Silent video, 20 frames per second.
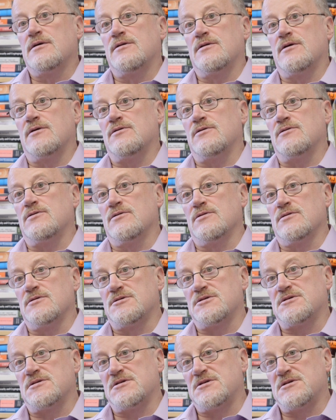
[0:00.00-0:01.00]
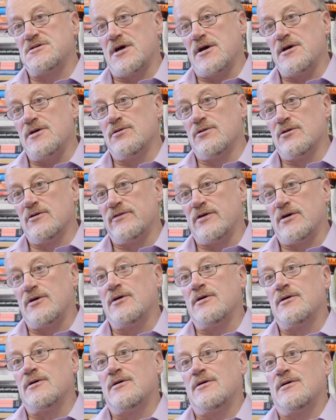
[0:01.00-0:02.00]
that you use to sign over
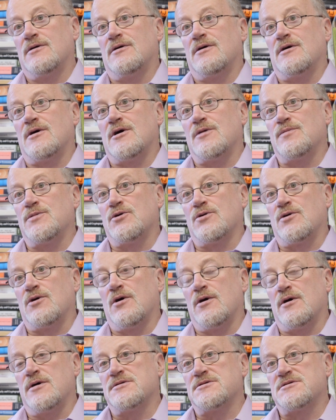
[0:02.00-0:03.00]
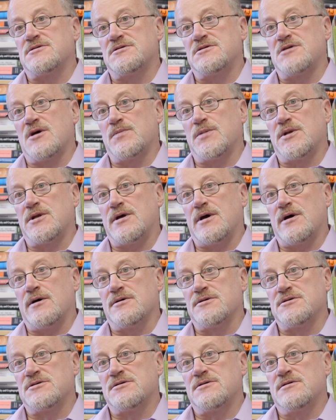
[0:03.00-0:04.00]
your coins to somebody
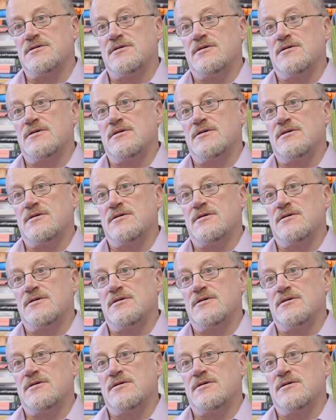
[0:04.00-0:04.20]
else.